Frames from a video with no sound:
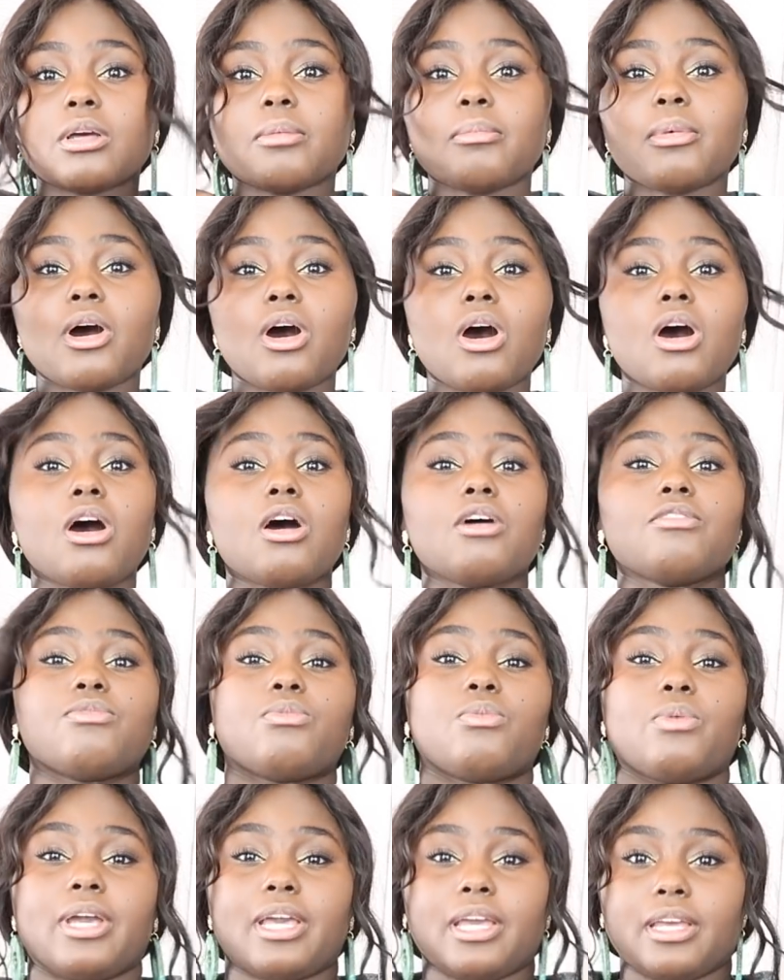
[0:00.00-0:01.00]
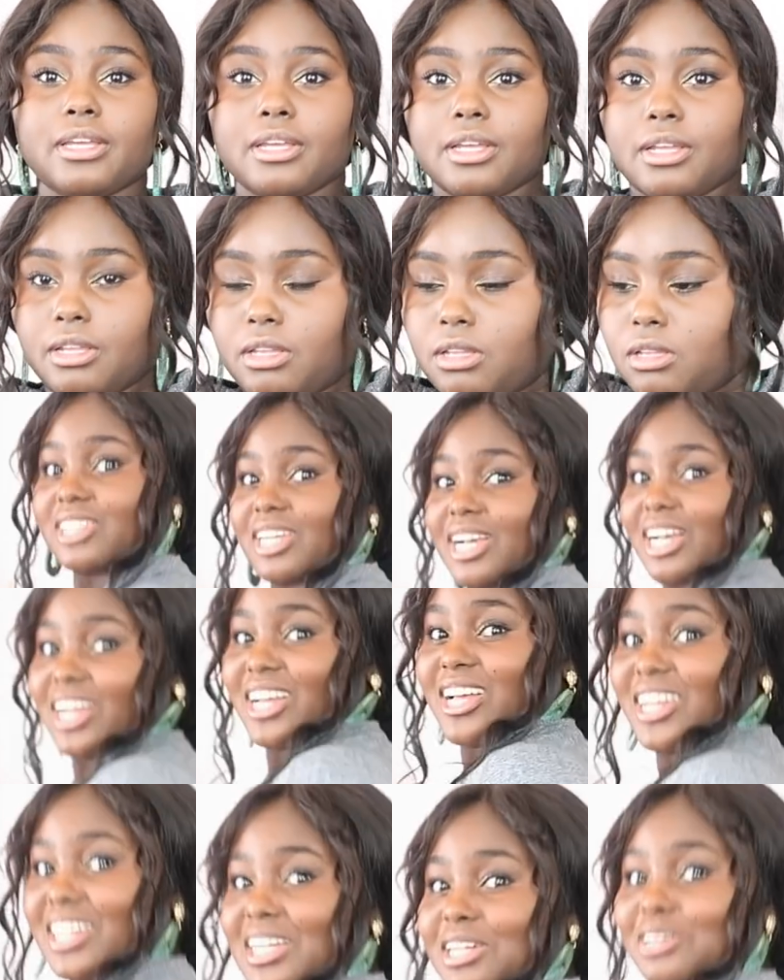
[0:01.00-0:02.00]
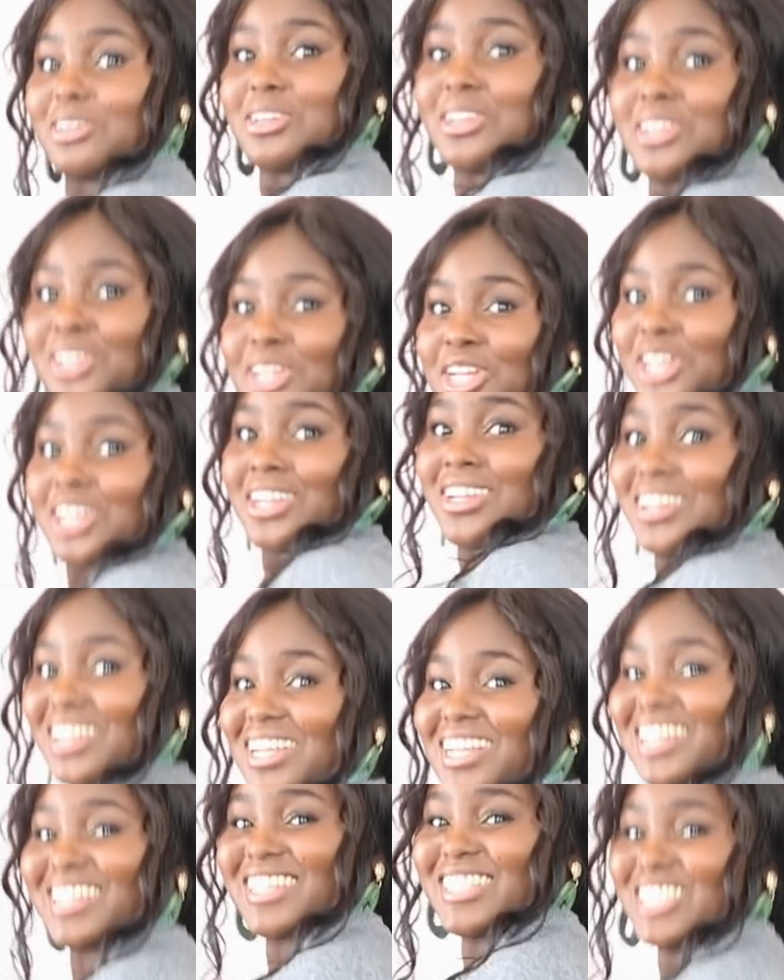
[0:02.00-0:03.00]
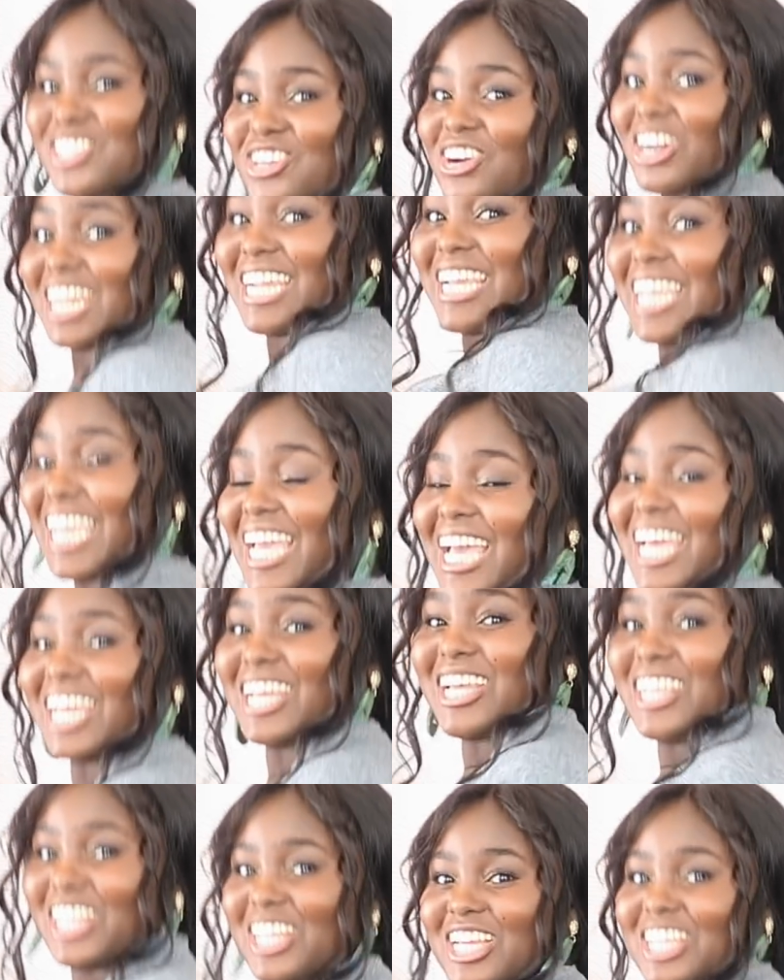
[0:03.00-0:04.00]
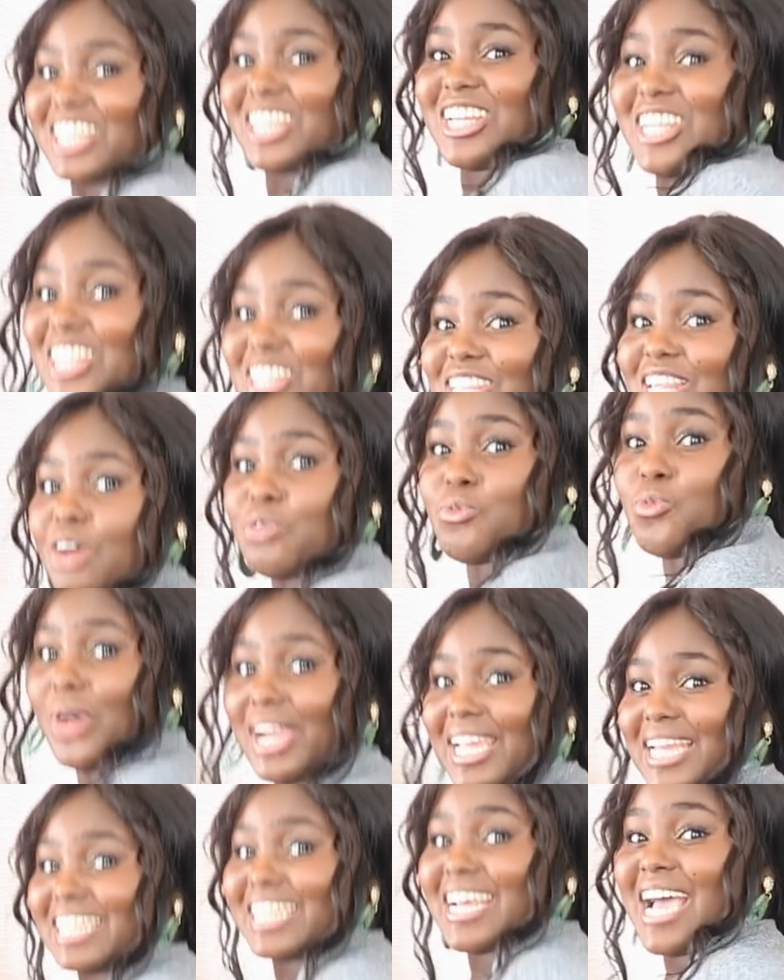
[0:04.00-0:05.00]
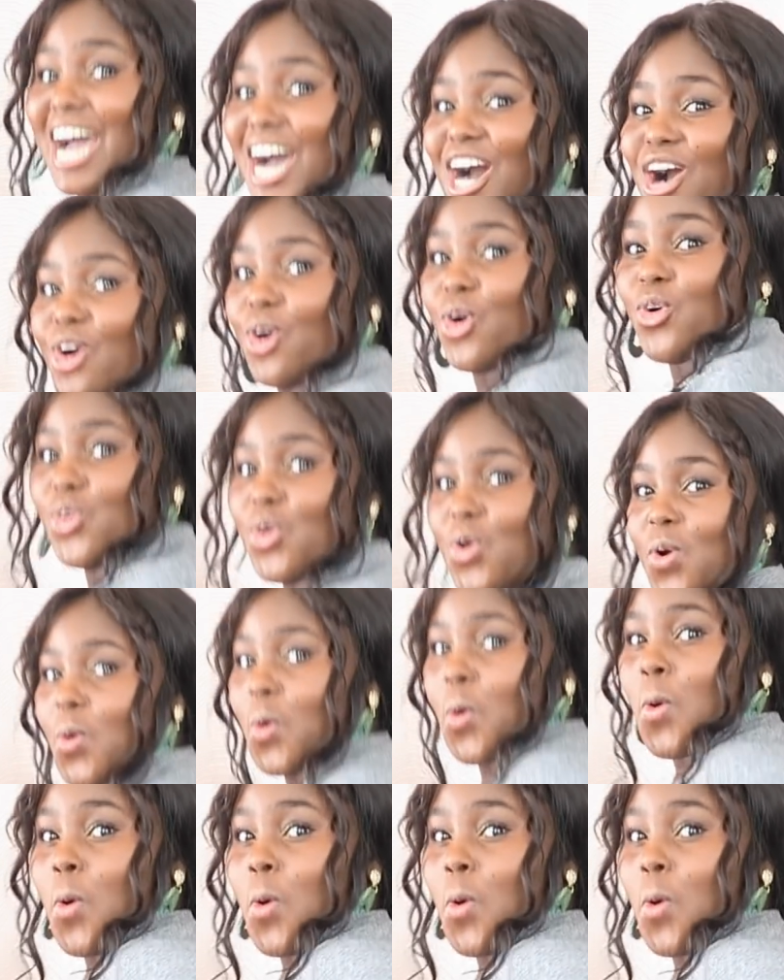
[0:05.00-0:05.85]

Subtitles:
about halfway, trying to get that weight down.